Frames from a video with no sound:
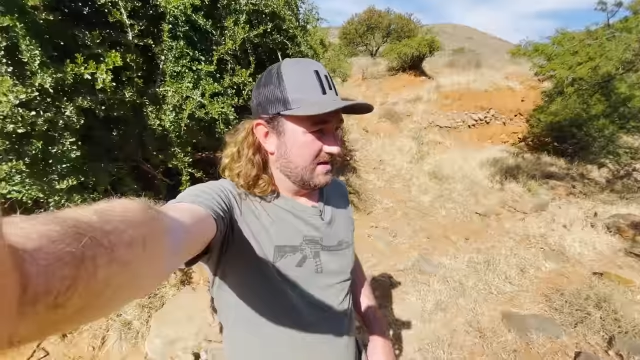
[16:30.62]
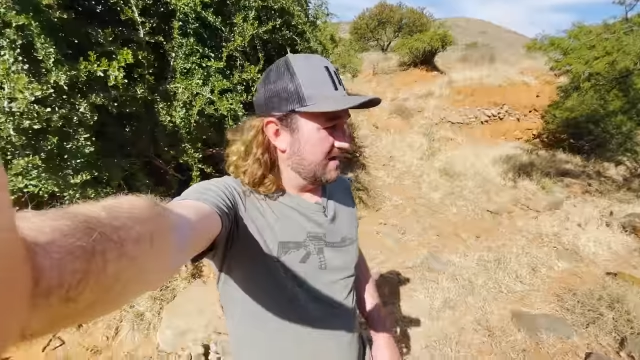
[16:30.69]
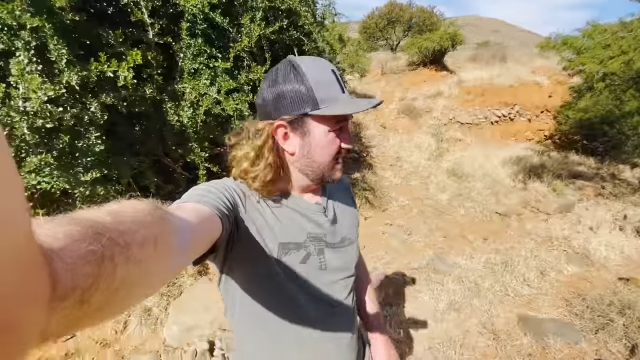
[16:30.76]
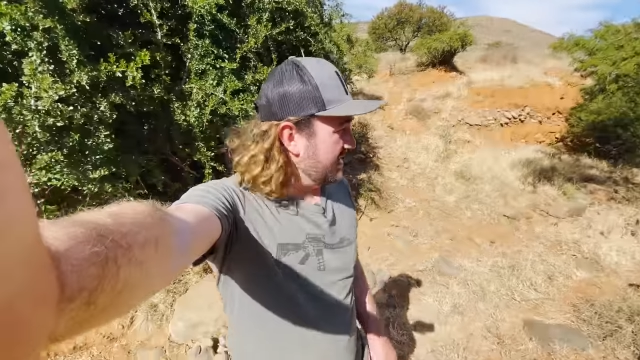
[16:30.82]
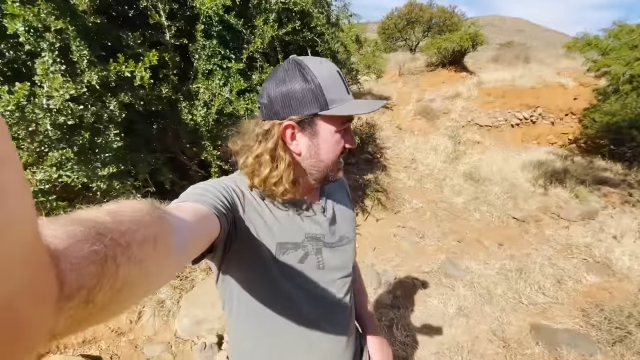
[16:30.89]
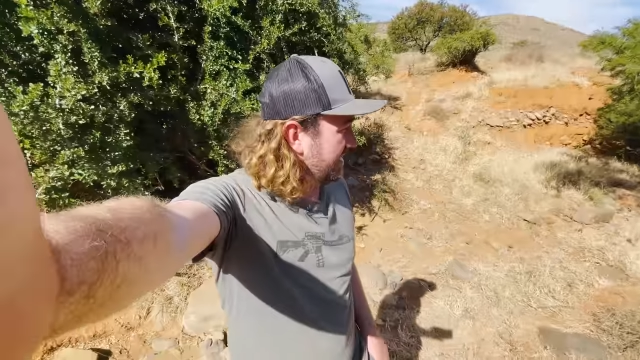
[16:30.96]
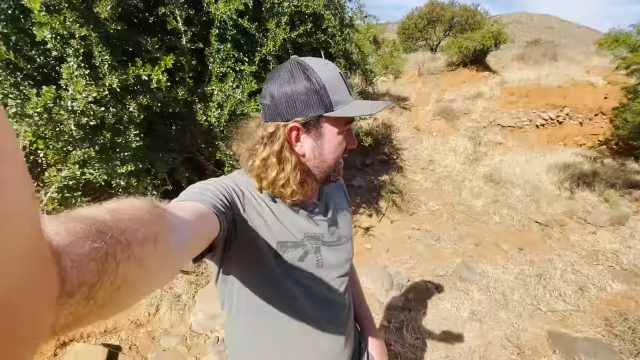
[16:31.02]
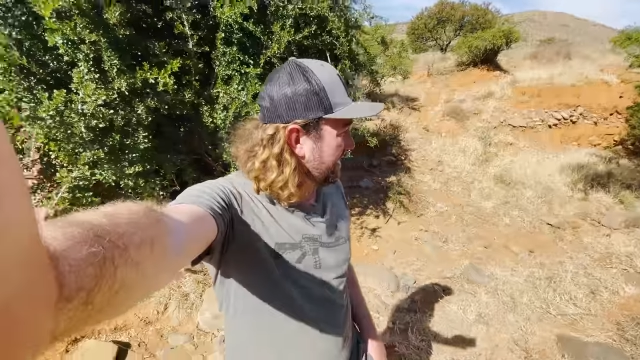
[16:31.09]

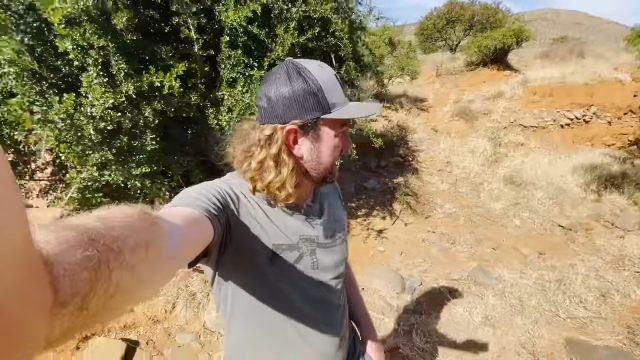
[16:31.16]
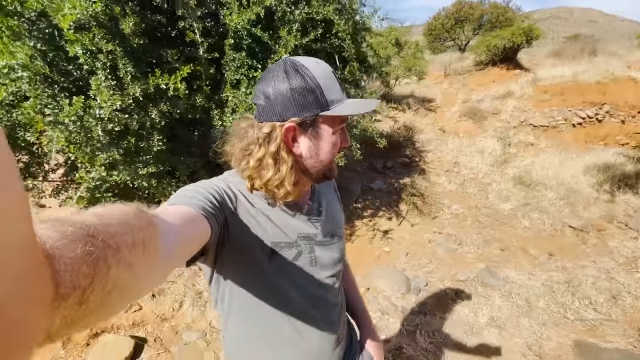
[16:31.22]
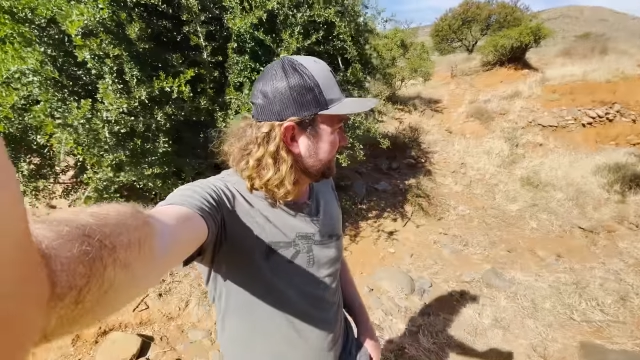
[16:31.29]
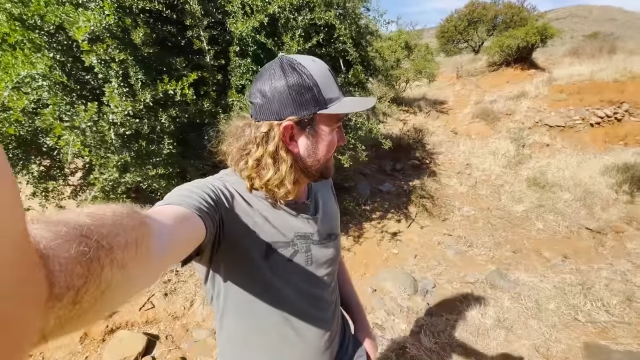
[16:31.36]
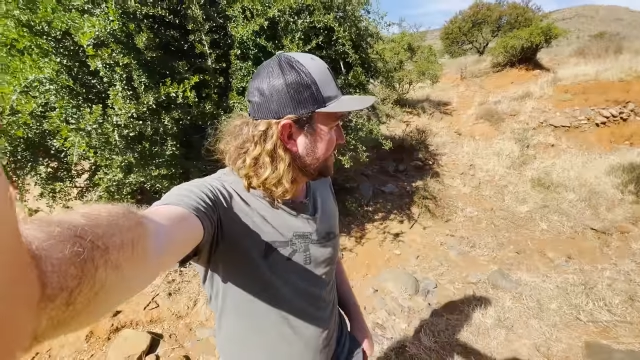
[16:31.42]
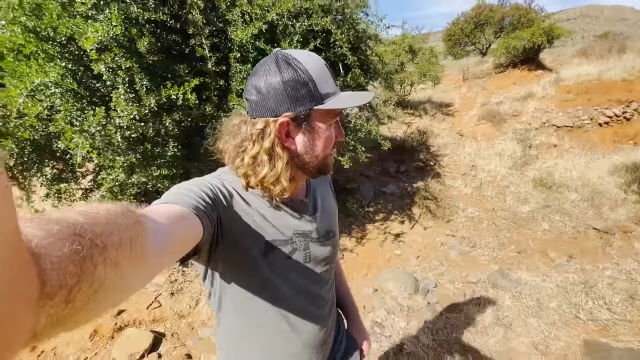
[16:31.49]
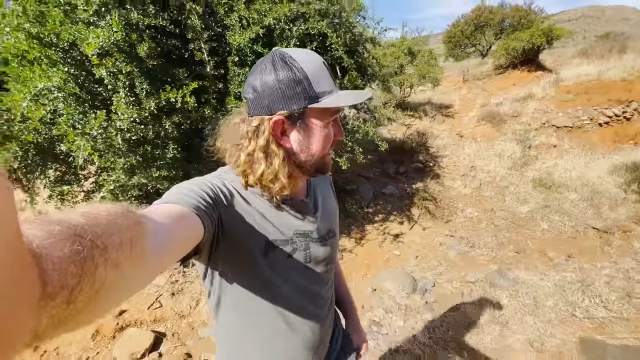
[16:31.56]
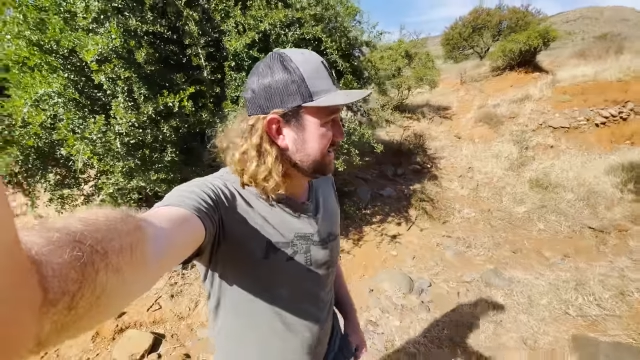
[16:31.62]
Yeah, I give
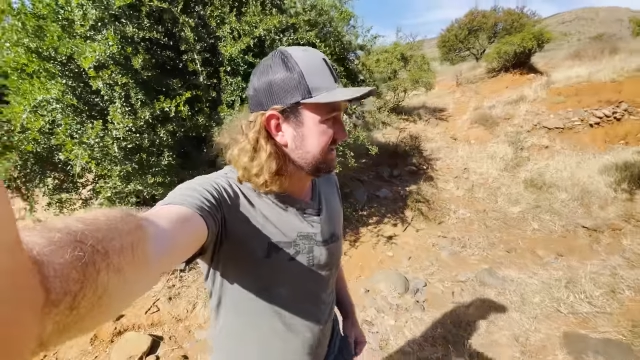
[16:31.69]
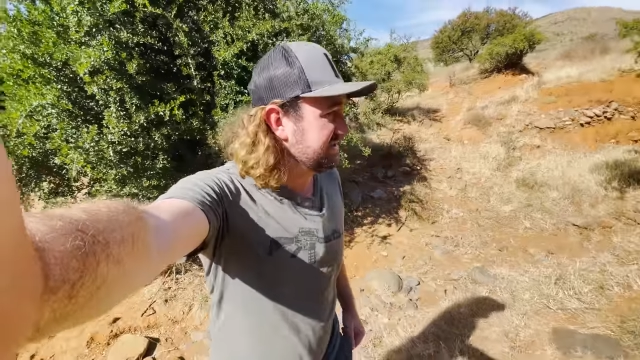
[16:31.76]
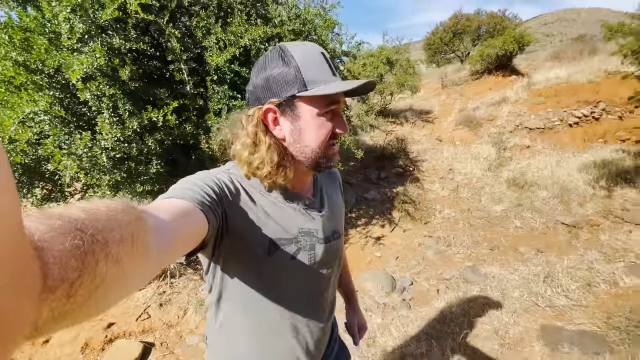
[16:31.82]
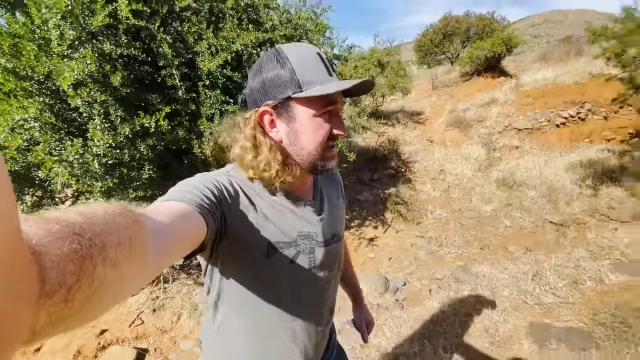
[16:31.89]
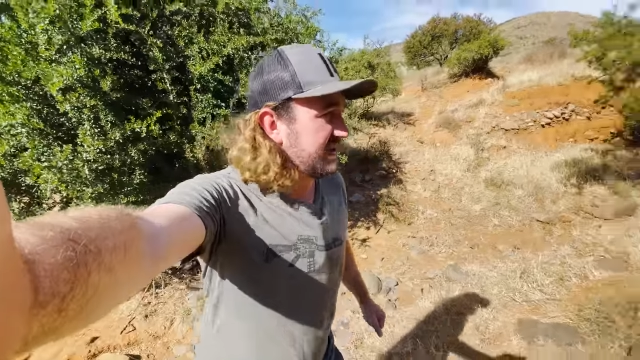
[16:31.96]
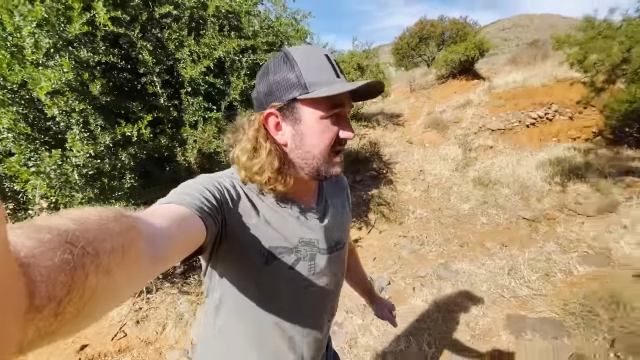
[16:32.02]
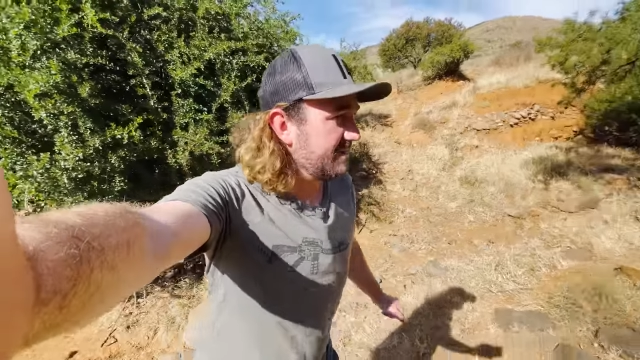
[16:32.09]
up on this.